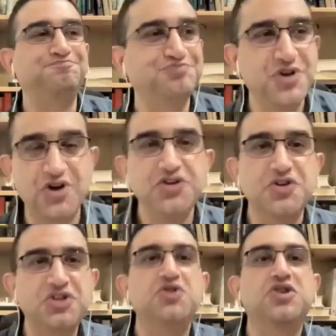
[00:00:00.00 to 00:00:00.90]

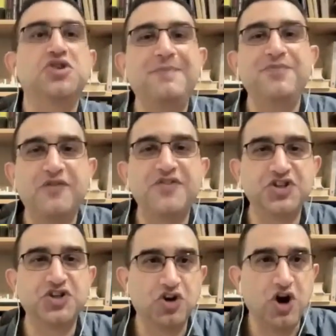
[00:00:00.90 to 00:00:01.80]
you'd keep your
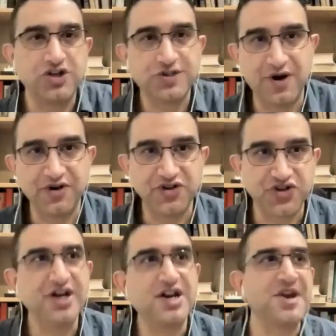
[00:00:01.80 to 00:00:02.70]
physical correspondence,
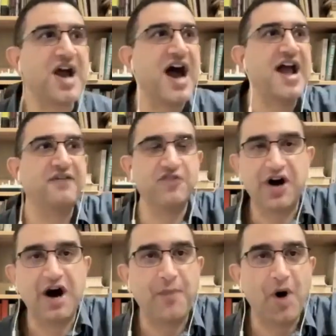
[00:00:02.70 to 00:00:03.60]
right? I have
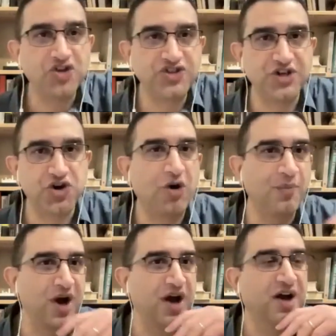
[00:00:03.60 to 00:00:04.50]
a box at home
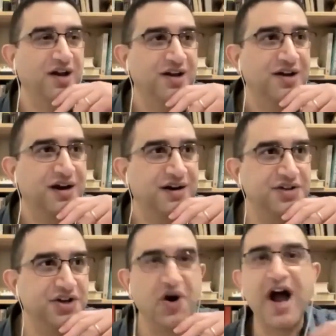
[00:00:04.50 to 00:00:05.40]
where,
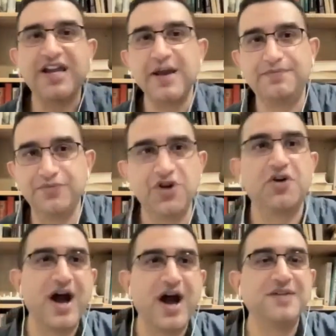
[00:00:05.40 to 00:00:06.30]
I keep,
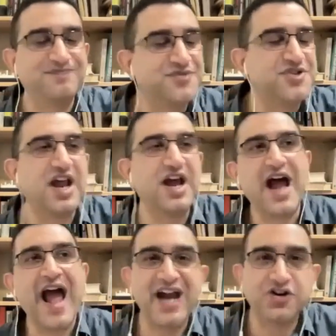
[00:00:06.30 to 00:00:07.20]
I still
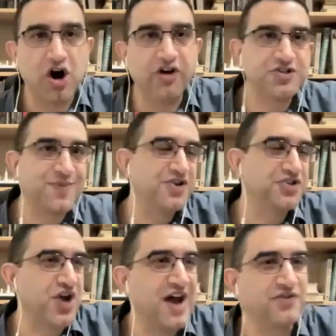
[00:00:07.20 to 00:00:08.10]
had correspondence
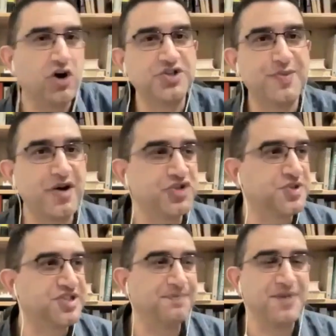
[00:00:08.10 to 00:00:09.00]
or have correspondence with
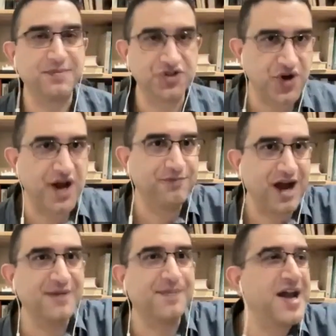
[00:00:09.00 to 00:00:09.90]
some people. So
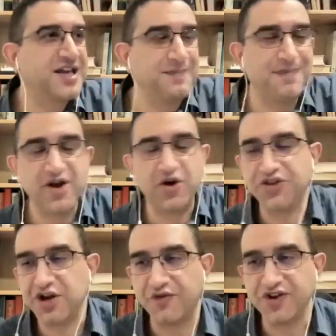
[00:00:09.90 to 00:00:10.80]
I keep my own
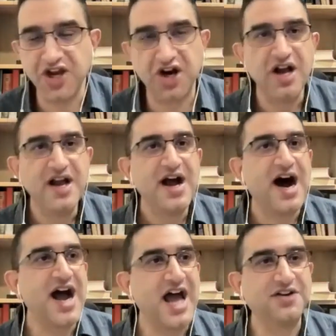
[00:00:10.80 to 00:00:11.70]
thing over here.
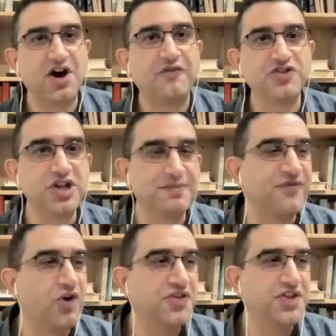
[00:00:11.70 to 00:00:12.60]
And obviously
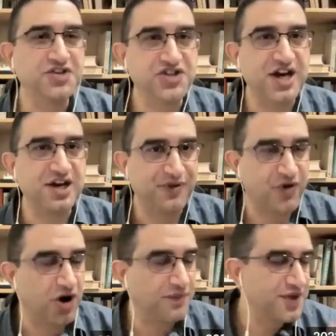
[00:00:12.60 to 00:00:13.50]
before the internet and
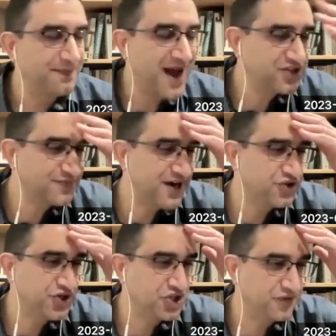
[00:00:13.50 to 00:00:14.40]
before the mass
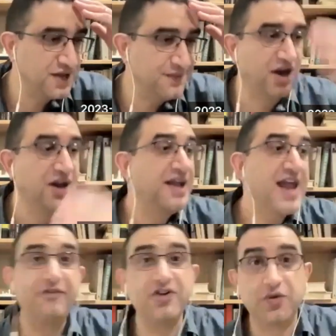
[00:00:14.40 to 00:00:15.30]
penetration of email,
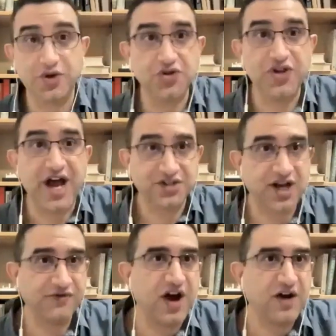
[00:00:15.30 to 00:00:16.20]
everyone would do that
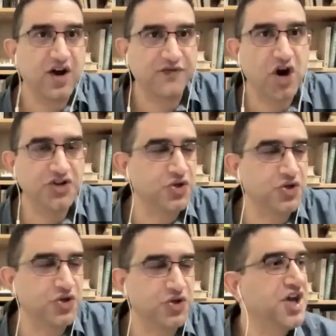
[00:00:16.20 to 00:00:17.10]
of
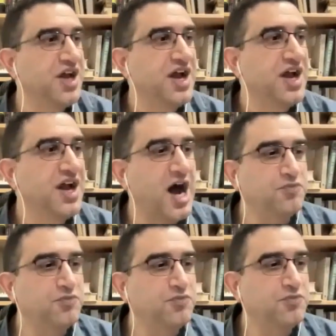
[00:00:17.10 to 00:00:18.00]
consequence.
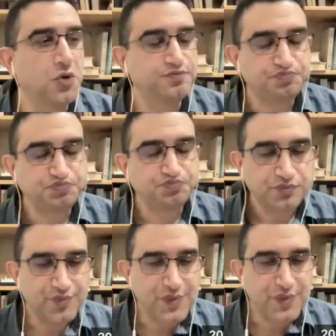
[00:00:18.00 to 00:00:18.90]
So
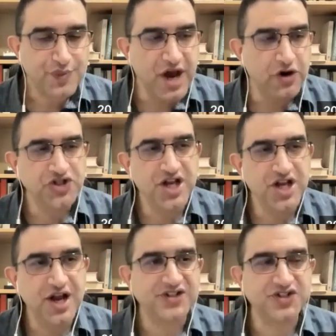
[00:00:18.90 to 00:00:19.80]

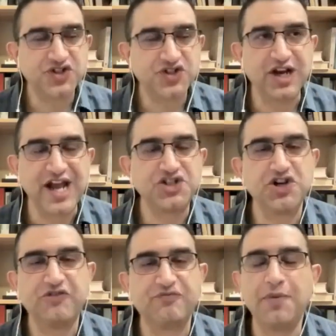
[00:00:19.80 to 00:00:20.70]
Naoroji amassed a
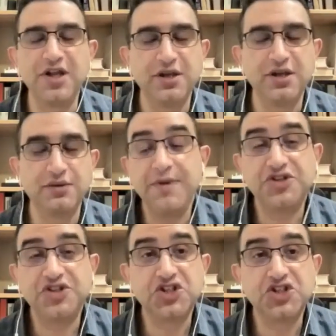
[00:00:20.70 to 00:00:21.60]
collection of probably
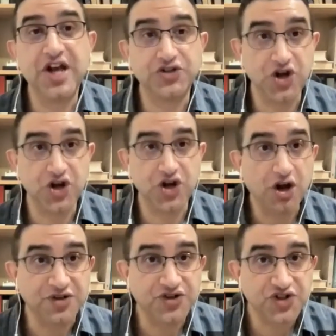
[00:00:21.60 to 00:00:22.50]
maybe 60,000
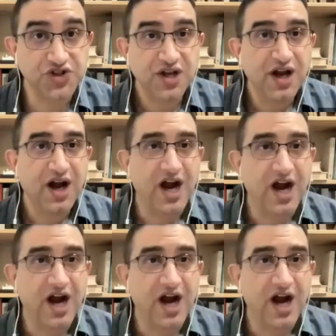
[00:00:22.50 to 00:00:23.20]
documents